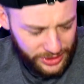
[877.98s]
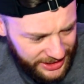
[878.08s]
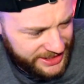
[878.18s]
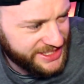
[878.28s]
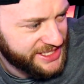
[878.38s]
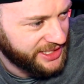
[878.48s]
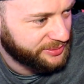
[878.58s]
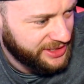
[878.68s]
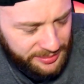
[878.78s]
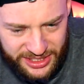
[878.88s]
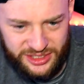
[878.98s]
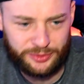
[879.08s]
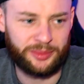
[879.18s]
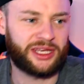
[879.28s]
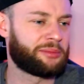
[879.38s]
Well, ladies and gentlemen, let me
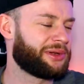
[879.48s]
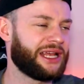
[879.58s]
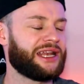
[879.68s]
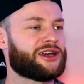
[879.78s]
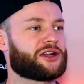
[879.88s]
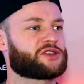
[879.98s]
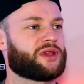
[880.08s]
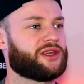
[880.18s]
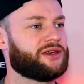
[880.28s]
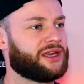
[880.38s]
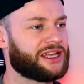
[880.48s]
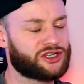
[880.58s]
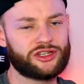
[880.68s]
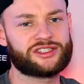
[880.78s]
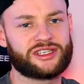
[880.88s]
just be completely honest with you. It's
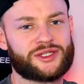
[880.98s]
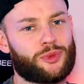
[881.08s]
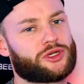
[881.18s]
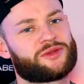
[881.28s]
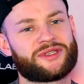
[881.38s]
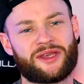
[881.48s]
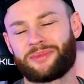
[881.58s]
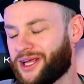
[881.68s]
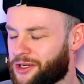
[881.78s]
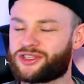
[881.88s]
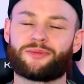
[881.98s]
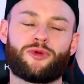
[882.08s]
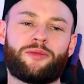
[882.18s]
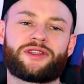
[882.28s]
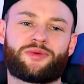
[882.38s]
good to see sportsmanship leadership
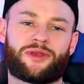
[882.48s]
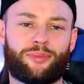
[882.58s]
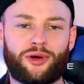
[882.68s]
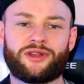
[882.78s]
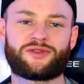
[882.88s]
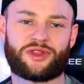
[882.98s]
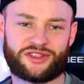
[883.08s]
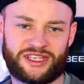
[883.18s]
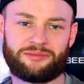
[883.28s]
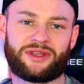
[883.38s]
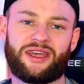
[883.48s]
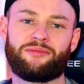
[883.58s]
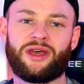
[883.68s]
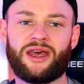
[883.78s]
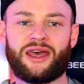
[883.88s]
moments with opponents with the same team